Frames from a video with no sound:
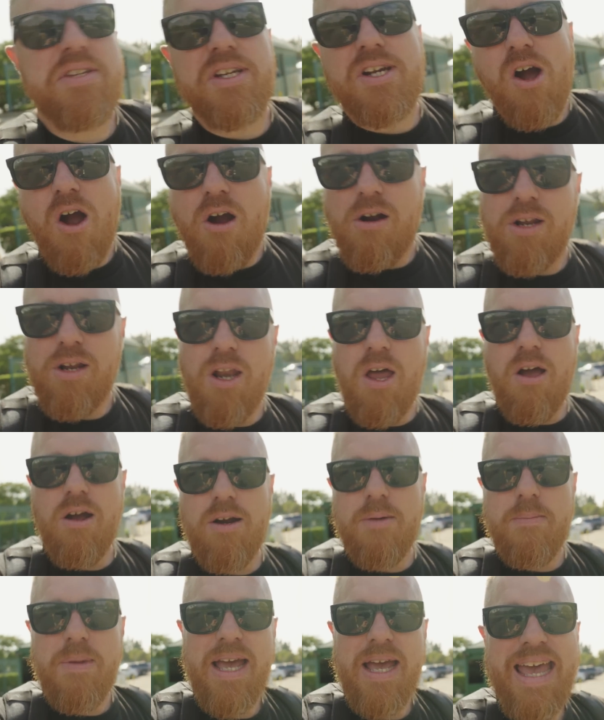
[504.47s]
a car
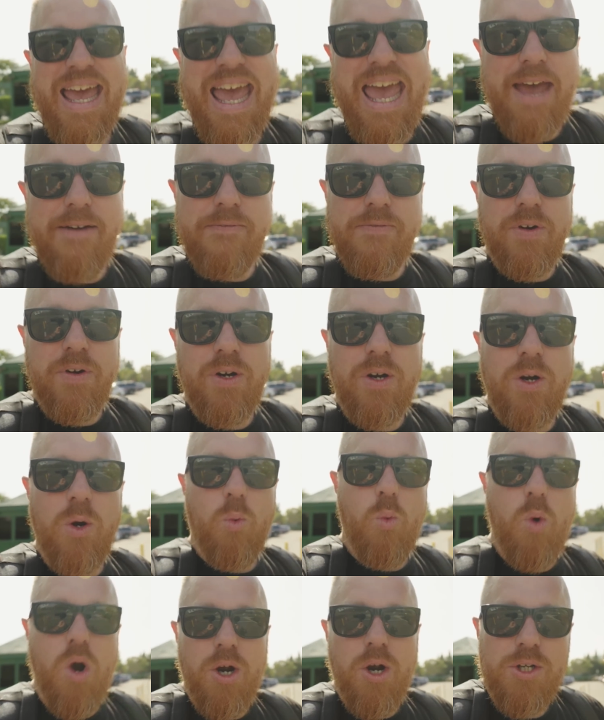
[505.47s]
alarm ever
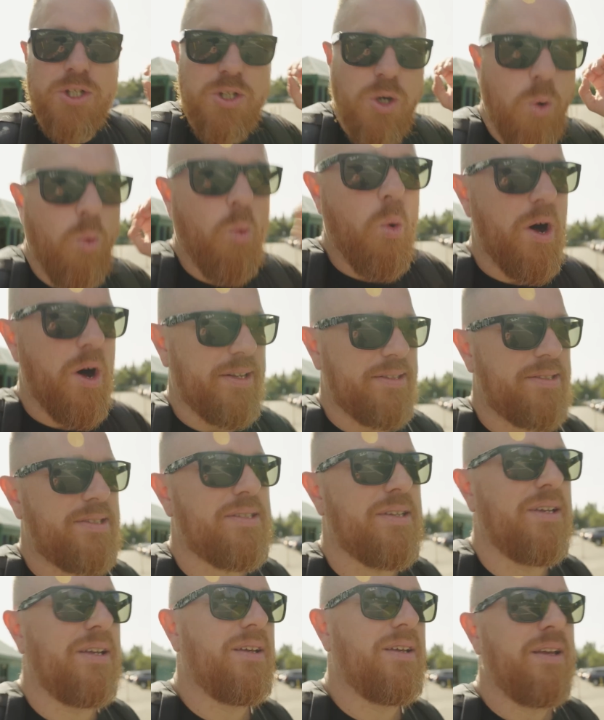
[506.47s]
worked
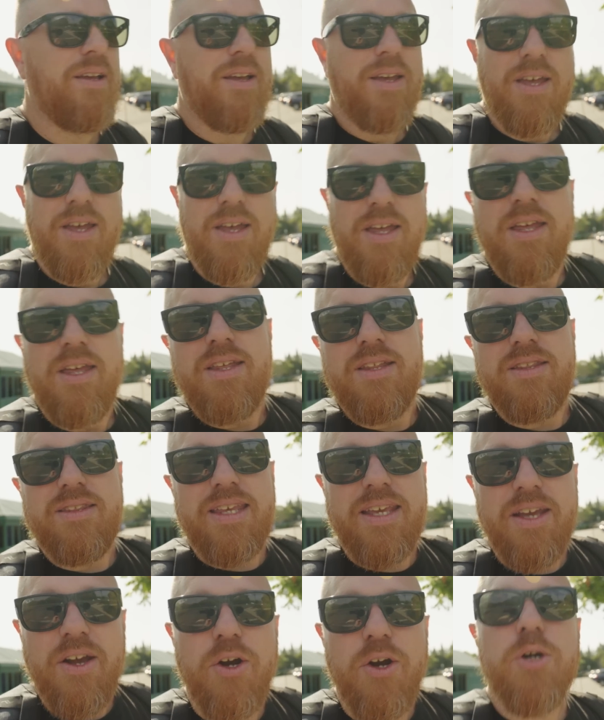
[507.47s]
once?
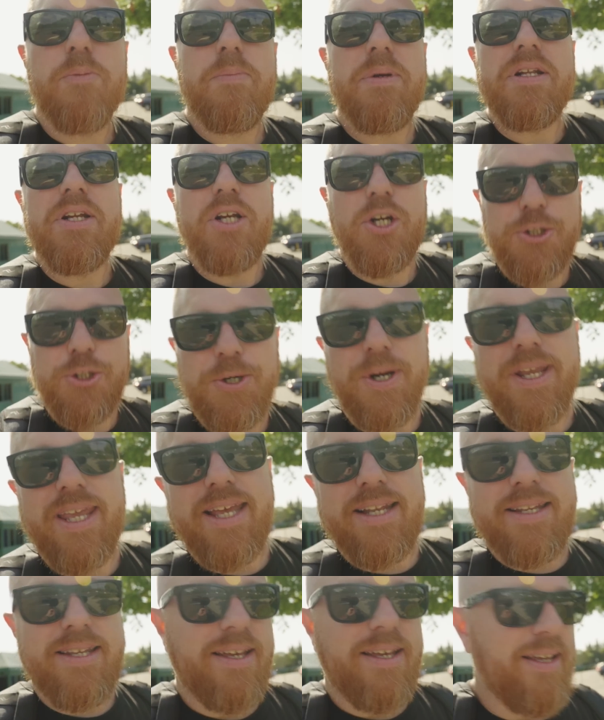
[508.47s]
The urban
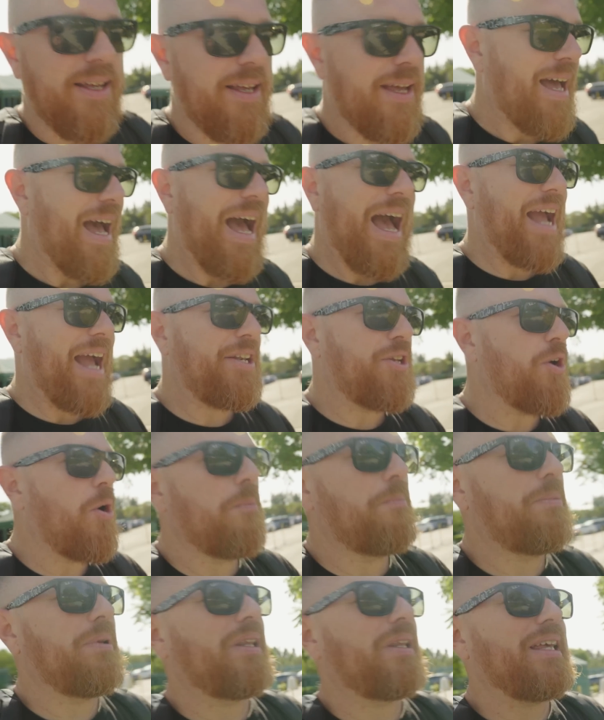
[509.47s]
cricket, I
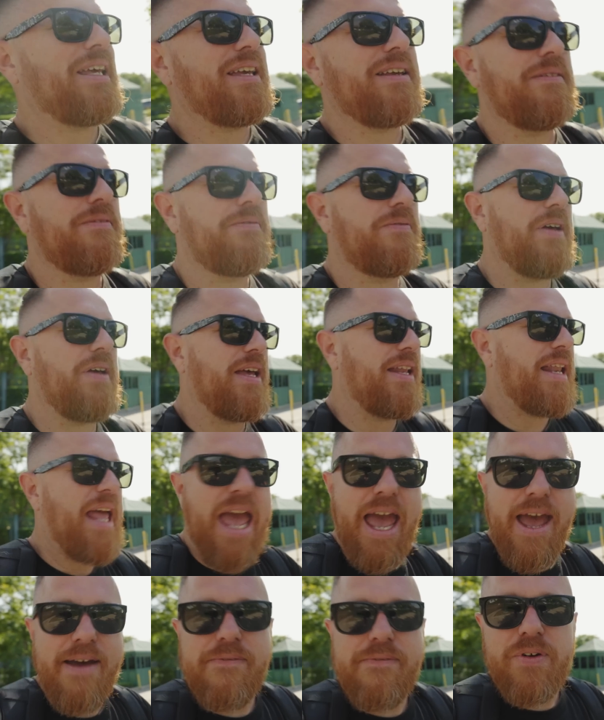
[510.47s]
don't believe it
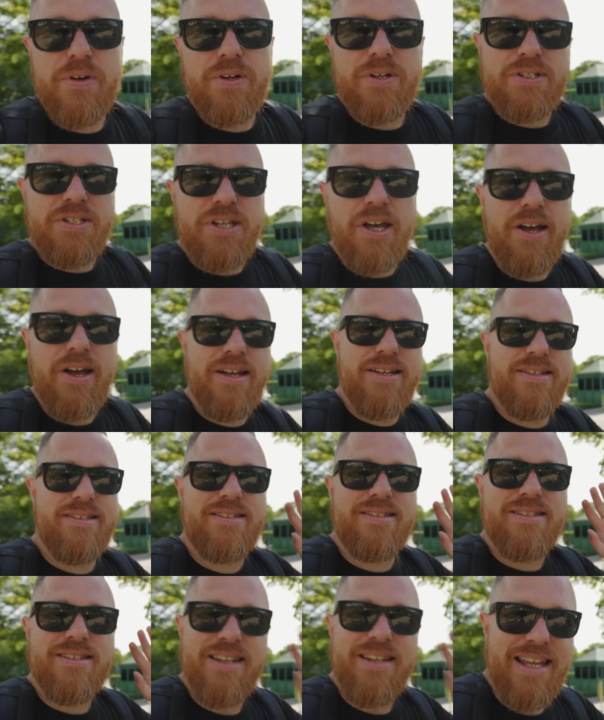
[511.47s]
ever
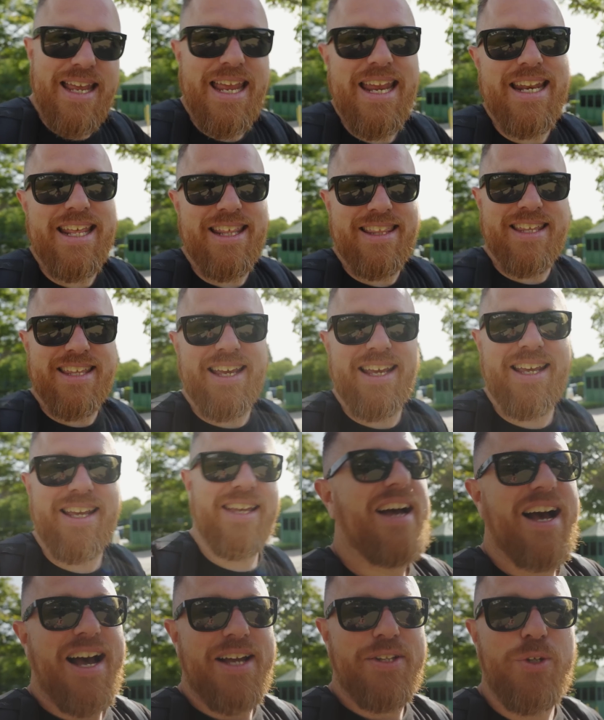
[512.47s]
does anything.
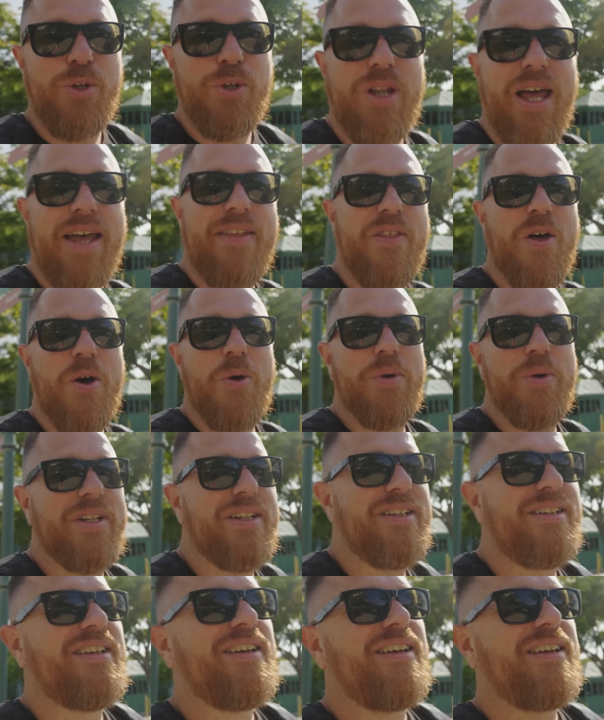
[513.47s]
I do like though
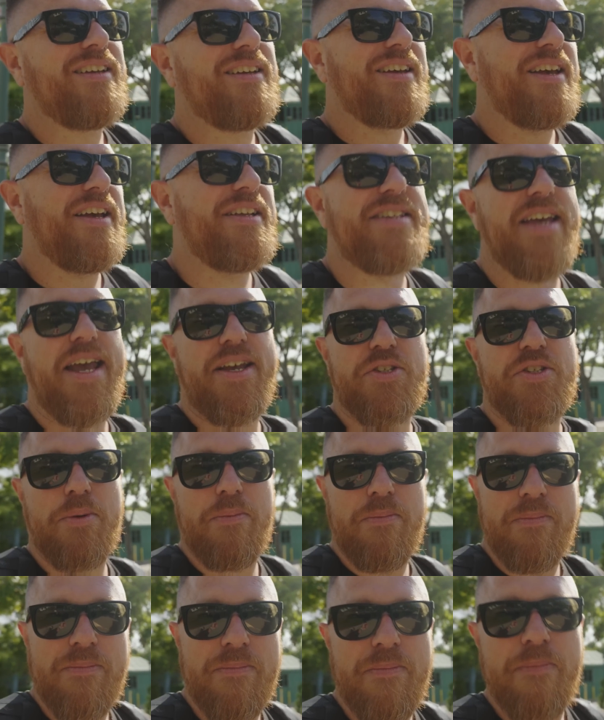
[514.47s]
when it takes
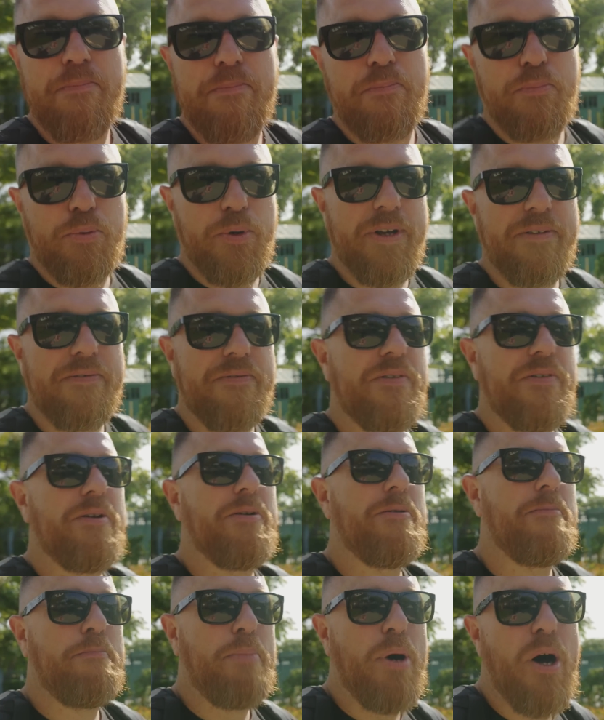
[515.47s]
a brief
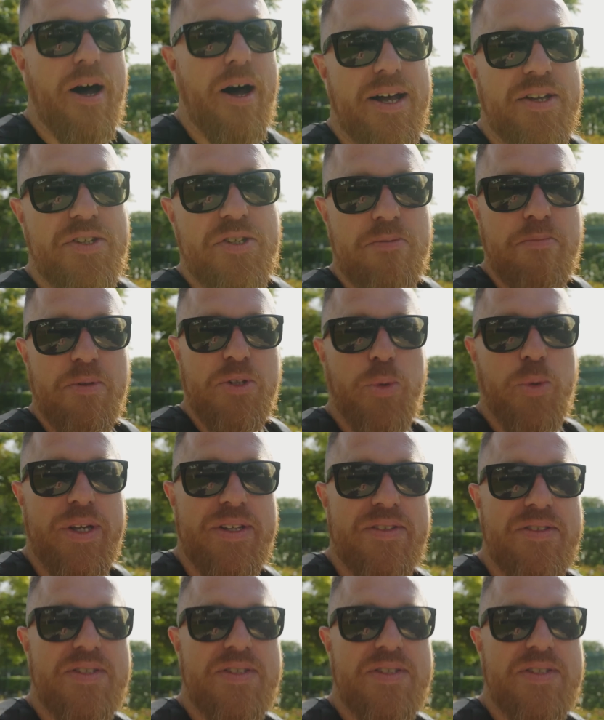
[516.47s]
pause between